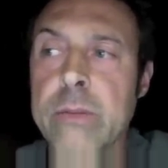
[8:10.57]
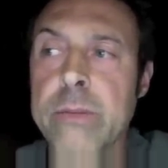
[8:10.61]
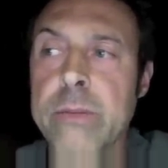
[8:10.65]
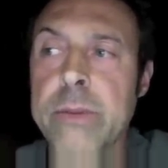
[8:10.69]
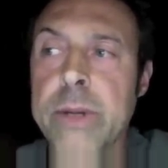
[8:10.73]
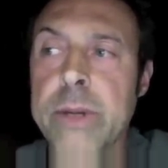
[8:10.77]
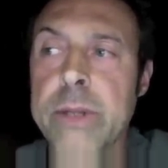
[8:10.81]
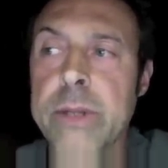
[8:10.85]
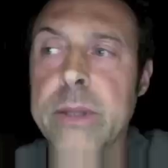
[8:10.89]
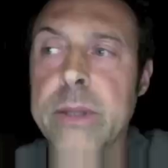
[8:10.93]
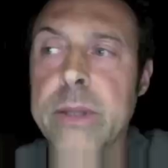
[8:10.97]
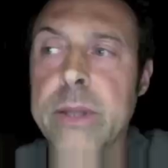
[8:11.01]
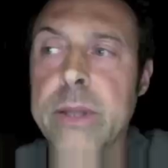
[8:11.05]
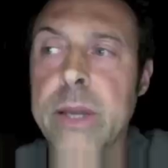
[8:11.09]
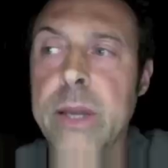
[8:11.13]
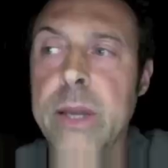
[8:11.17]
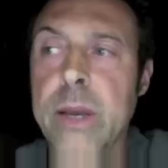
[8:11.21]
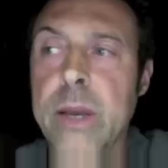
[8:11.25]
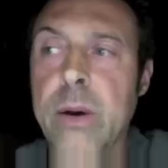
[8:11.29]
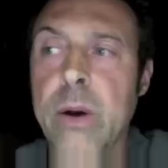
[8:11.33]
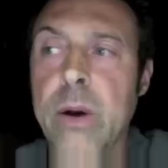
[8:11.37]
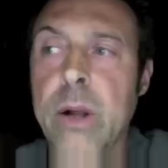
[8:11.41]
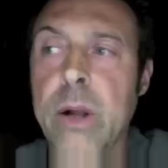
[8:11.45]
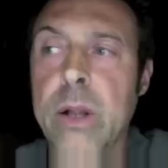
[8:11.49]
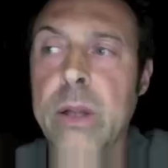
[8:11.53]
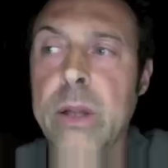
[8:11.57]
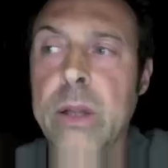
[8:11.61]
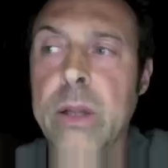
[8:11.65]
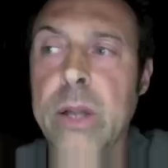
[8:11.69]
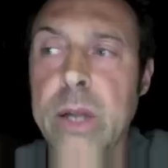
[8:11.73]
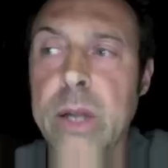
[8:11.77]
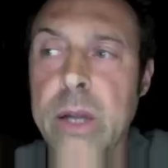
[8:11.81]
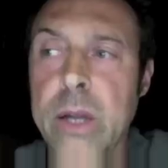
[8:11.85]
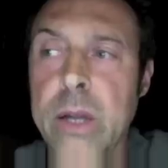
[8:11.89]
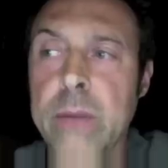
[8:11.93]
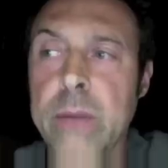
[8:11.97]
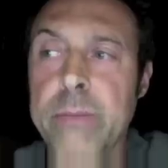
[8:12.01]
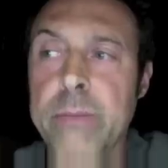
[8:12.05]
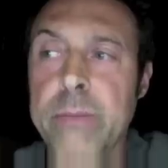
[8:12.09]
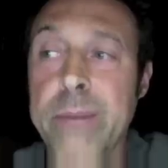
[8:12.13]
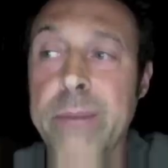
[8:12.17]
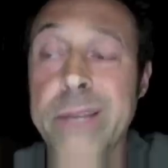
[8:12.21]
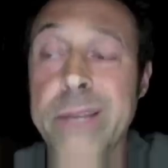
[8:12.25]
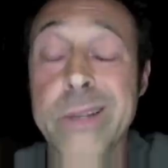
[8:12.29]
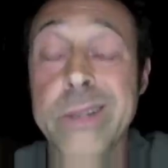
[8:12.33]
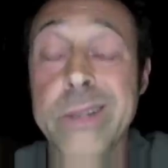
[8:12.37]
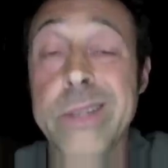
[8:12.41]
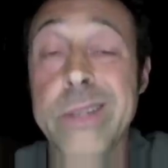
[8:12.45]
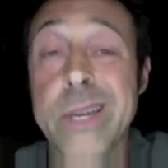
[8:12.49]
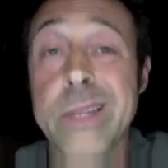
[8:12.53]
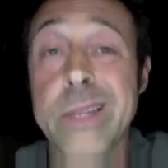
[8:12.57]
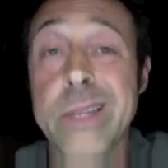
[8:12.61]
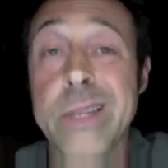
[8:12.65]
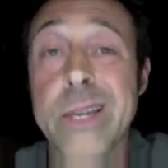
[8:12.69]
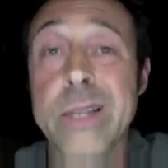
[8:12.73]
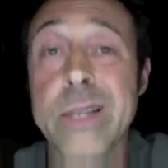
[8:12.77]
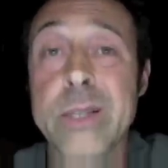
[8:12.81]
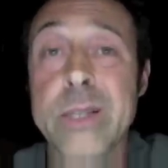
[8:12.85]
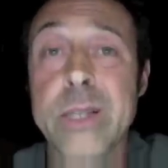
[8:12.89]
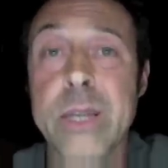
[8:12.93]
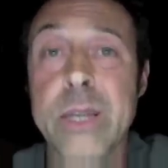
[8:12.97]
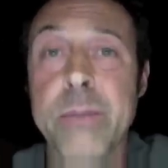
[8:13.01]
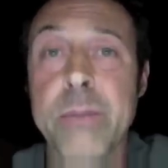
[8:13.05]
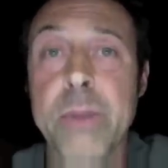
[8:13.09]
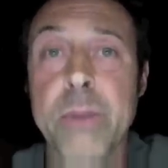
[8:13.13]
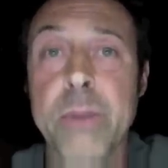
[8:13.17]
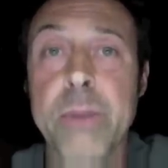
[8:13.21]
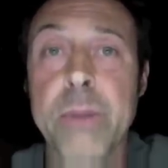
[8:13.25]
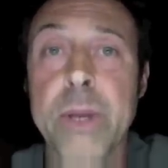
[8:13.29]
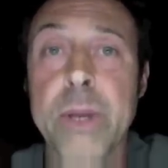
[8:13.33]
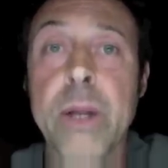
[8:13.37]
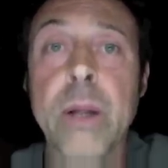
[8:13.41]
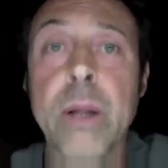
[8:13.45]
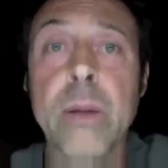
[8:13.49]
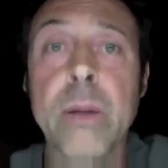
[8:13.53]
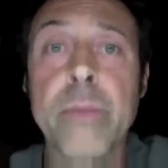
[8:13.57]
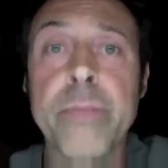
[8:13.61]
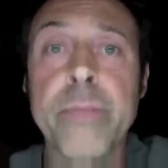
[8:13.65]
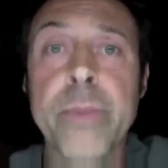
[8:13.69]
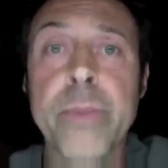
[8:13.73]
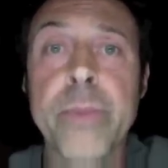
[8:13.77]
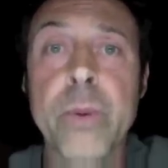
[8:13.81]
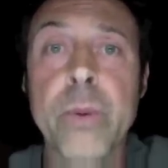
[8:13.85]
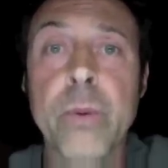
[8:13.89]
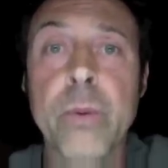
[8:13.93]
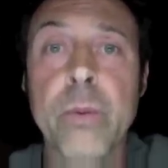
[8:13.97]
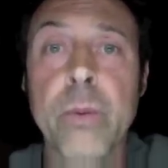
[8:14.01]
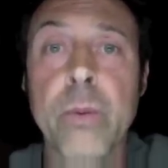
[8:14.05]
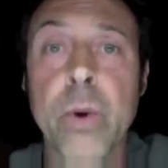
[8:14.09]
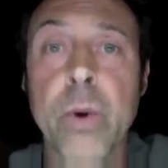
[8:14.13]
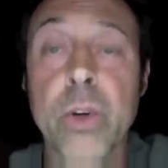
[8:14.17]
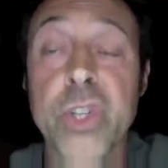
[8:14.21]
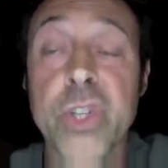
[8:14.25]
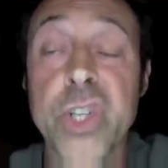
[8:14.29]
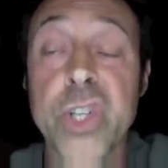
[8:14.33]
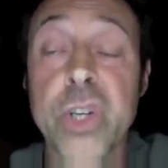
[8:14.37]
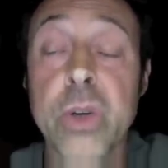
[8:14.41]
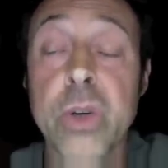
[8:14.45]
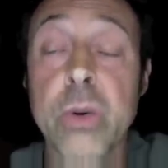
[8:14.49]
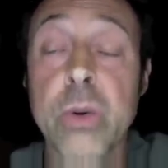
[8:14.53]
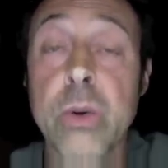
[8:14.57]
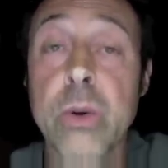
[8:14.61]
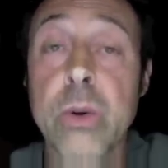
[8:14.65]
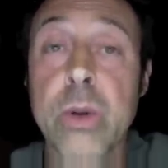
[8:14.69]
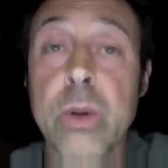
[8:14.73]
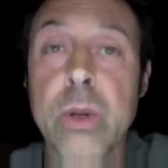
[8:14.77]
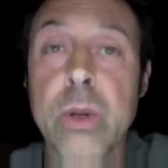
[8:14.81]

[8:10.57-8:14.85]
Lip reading: But they all basically take that sleeping pill or two.